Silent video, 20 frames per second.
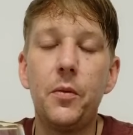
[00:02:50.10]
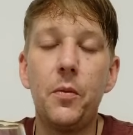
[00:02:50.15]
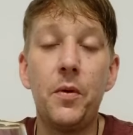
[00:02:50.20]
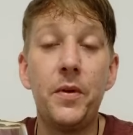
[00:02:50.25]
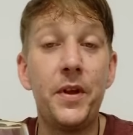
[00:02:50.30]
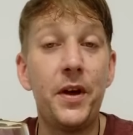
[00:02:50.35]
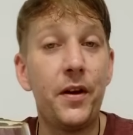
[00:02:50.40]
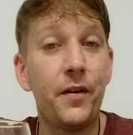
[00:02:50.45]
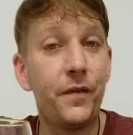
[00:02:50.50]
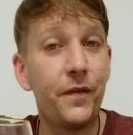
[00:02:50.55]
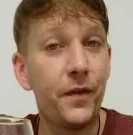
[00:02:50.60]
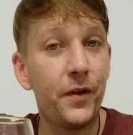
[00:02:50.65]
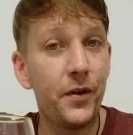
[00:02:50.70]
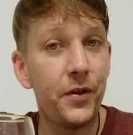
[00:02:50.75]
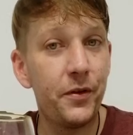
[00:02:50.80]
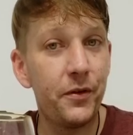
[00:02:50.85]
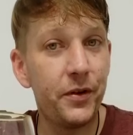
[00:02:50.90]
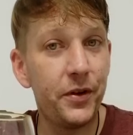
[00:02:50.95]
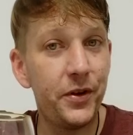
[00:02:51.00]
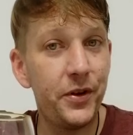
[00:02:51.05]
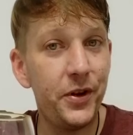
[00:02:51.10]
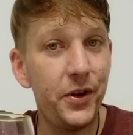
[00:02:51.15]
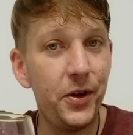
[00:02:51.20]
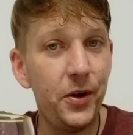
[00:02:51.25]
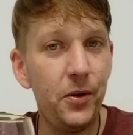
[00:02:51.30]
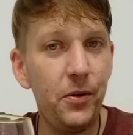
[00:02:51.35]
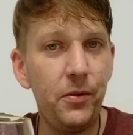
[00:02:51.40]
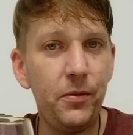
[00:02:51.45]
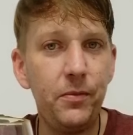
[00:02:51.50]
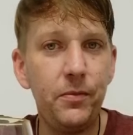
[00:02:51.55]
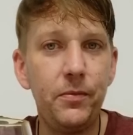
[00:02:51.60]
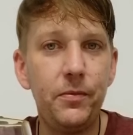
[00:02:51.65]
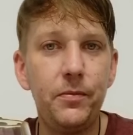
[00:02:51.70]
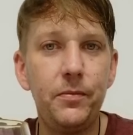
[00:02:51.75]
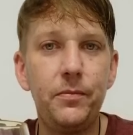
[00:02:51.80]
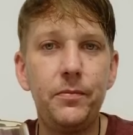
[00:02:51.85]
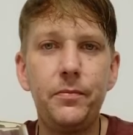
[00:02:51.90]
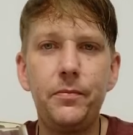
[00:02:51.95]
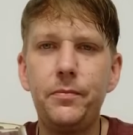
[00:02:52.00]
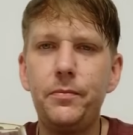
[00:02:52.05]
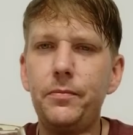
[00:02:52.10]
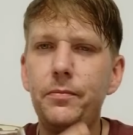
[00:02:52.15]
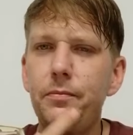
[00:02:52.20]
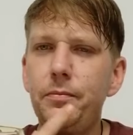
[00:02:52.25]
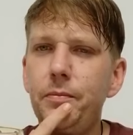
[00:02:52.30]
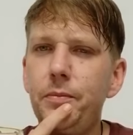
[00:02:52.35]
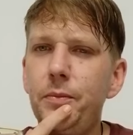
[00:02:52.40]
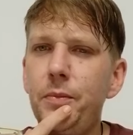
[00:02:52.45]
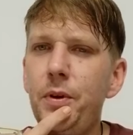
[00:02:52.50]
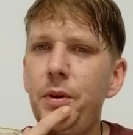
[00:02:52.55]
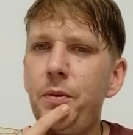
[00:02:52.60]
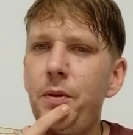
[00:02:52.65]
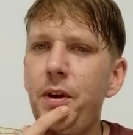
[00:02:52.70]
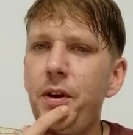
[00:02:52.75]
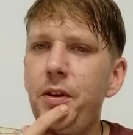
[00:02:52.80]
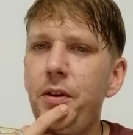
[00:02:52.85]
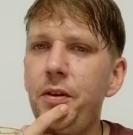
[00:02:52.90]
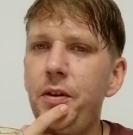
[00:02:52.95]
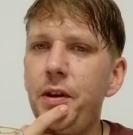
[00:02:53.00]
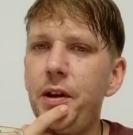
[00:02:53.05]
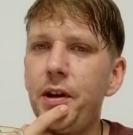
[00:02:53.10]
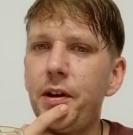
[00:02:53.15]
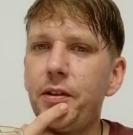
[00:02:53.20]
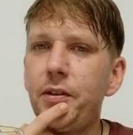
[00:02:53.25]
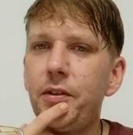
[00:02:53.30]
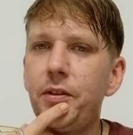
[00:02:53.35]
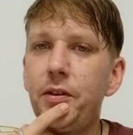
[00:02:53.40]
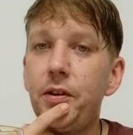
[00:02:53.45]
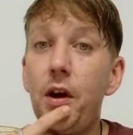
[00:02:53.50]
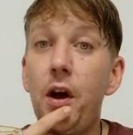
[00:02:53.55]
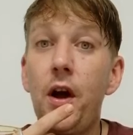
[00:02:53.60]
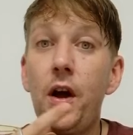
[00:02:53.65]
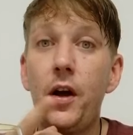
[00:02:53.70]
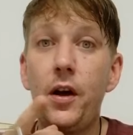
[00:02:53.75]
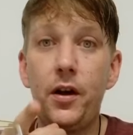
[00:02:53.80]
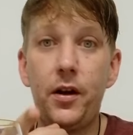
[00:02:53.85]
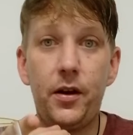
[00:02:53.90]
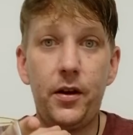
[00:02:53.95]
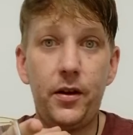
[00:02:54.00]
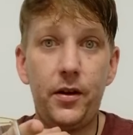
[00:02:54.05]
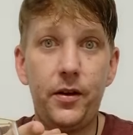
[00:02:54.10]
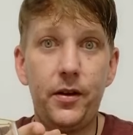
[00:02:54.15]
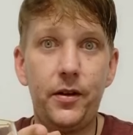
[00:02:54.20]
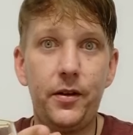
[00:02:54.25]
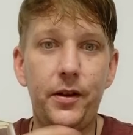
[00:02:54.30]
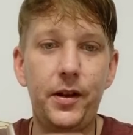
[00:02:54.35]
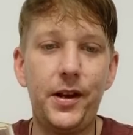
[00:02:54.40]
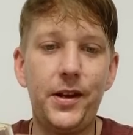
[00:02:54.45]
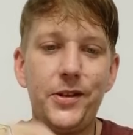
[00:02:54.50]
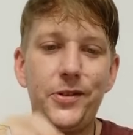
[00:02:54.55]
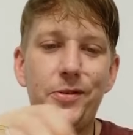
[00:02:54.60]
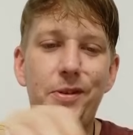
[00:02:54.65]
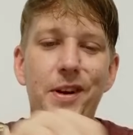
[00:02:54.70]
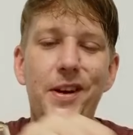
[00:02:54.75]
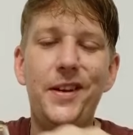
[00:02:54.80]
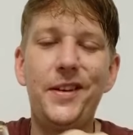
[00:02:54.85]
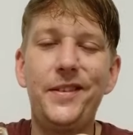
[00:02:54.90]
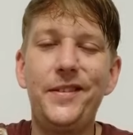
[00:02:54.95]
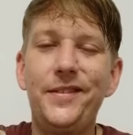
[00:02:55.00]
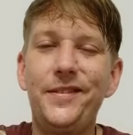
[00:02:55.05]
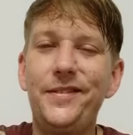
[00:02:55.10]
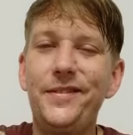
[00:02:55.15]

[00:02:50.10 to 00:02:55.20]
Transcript: Without further ado, what do I do next? That's right.